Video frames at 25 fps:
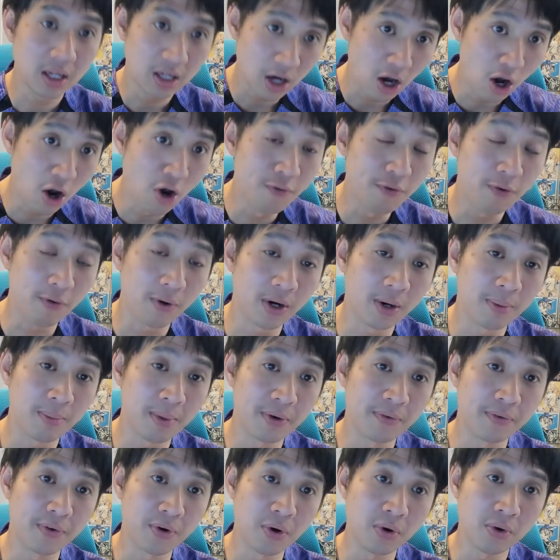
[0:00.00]
overrun the
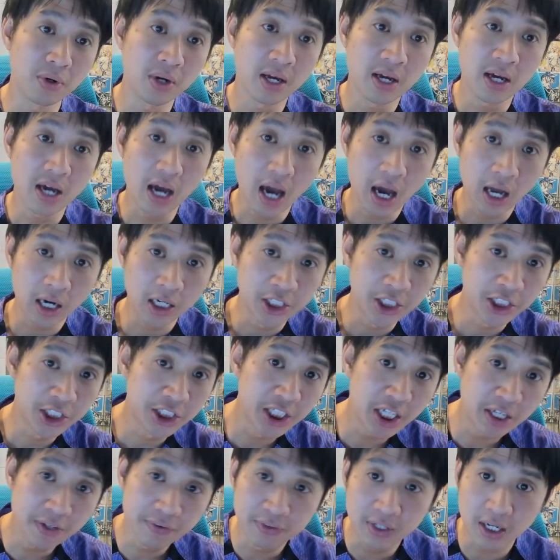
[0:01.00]
midfield, and
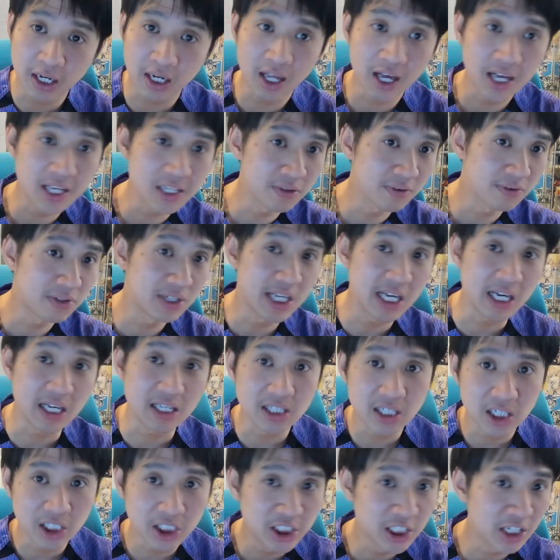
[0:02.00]
shift the lines of
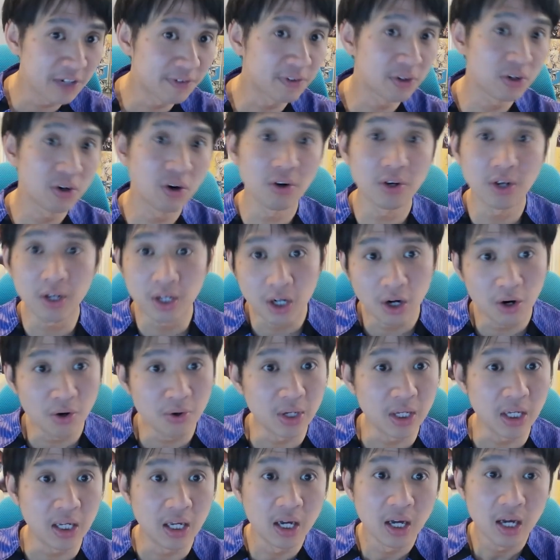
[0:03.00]
six, shift Conor
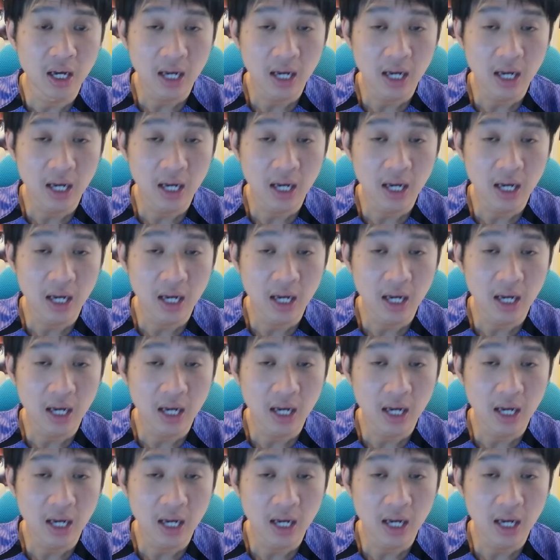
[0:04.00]
Cody